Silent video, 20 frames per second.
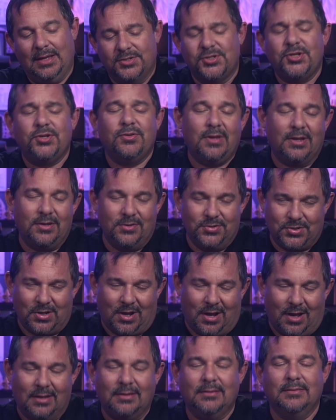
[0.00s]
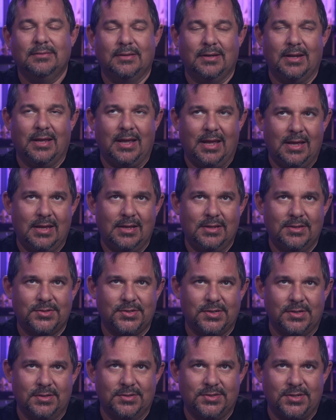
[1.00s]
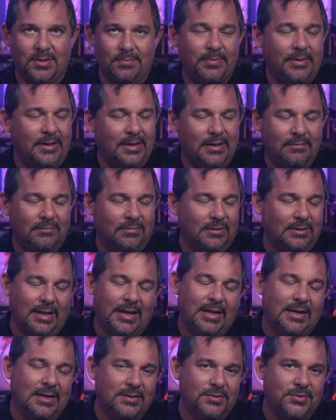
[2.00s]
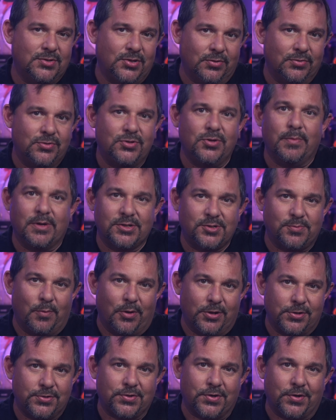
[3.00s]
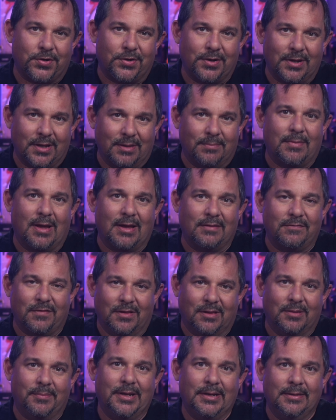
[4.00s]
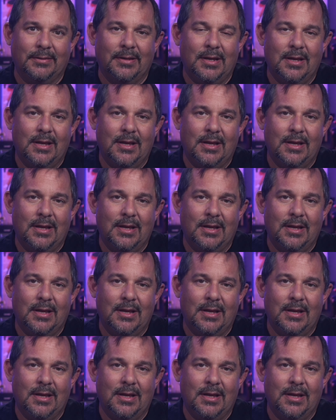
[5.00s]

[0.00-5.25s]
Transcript: issue that you saw is simply related to too much moisture in my filament.